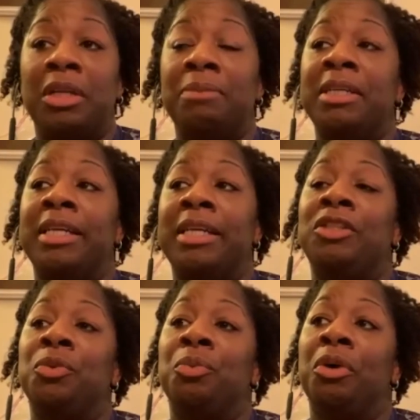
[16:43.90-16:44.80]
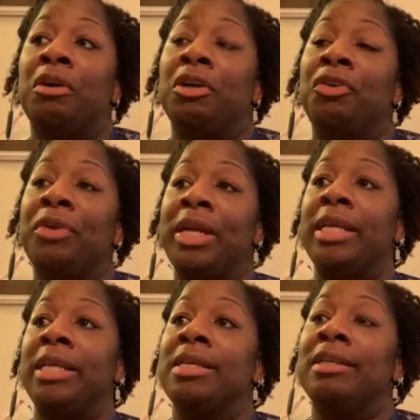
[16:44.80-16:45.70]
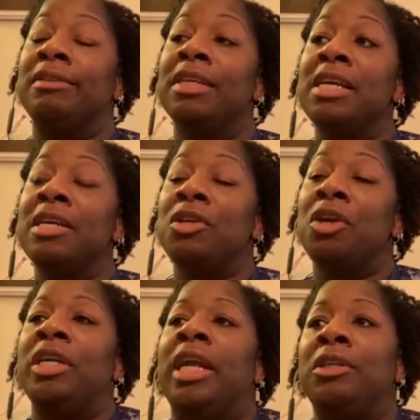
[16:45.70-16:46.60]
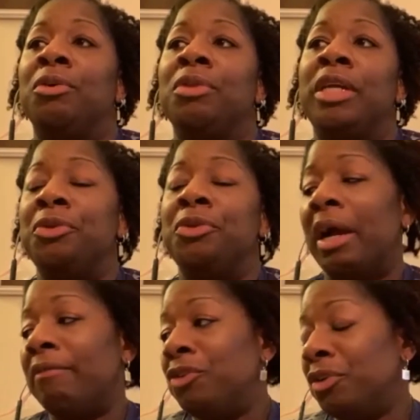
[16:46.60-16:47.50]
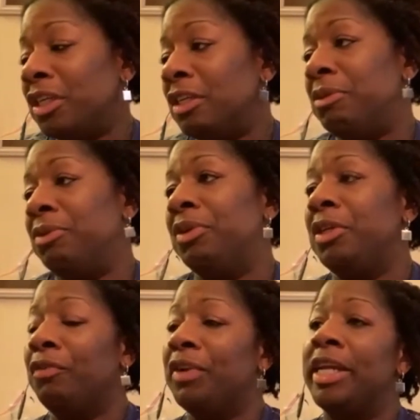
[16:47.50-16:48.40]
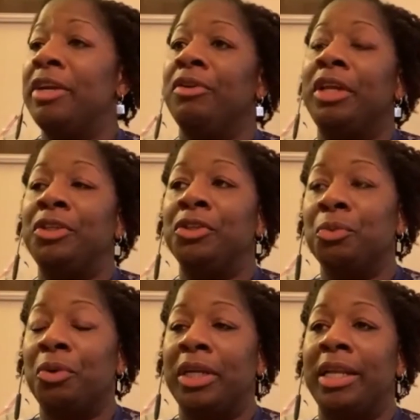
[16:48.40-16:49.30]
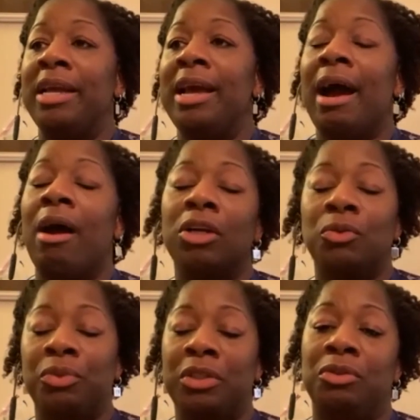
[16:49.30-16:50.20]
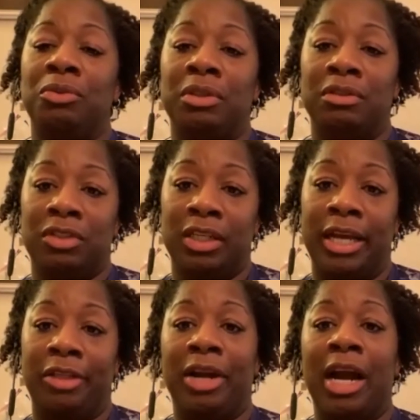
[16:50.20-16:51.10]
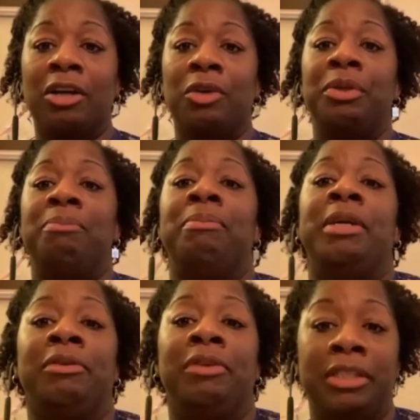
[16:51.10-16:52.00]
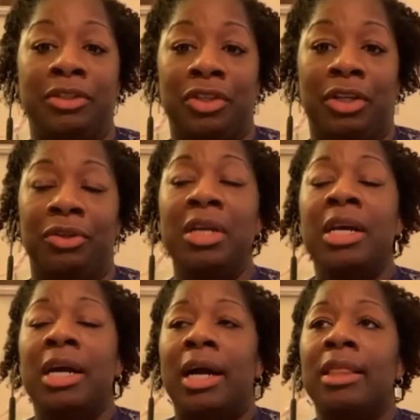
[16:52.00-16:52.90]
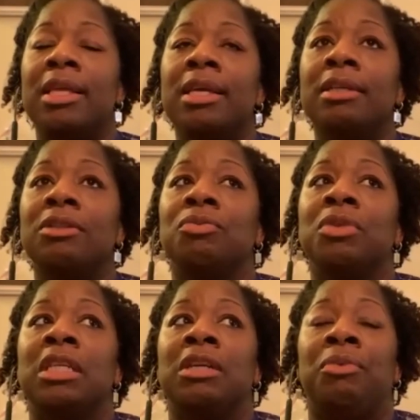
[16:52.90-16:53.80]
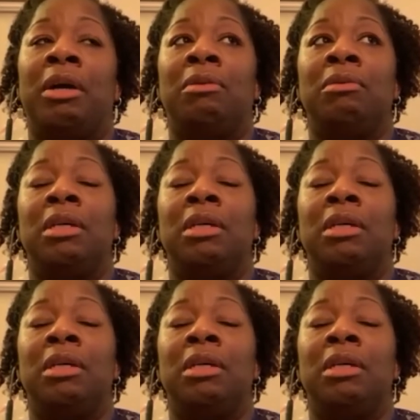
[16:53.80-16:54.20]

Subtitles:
to begin to work on creating this. And I know that you have your community over here that you're working. How can we do this together? How can we mirror each other? I think it's really around